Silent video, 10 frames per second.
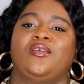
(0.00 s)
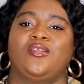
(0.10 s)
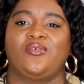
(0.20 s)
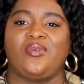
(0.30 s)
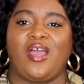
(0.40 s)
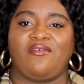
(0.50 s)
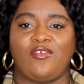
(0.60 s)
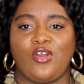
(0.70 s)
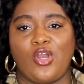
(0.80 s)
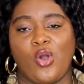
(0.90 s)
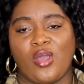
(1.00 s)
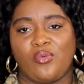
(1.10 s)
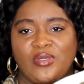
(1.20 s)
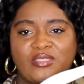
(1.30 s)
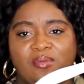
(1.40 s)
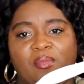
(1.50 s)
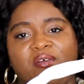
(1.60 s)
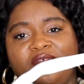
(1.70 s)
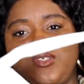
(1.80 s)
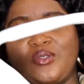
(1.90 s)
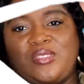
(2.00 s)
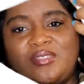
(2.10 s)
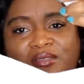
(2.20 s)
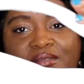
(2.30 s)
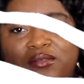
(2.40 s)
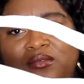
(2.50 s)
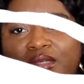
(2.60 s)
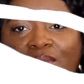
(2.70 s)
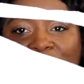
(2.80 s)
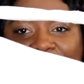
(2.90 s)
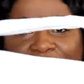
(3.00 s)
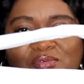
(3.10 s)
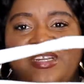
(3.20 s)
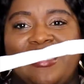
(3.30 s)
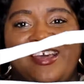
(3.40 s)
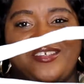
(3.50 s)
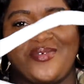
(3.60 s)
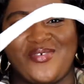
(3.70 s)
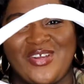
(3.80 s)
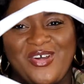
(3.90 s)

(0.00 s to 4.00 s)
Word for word: you know we have longer winter months so this summer doesn't really last very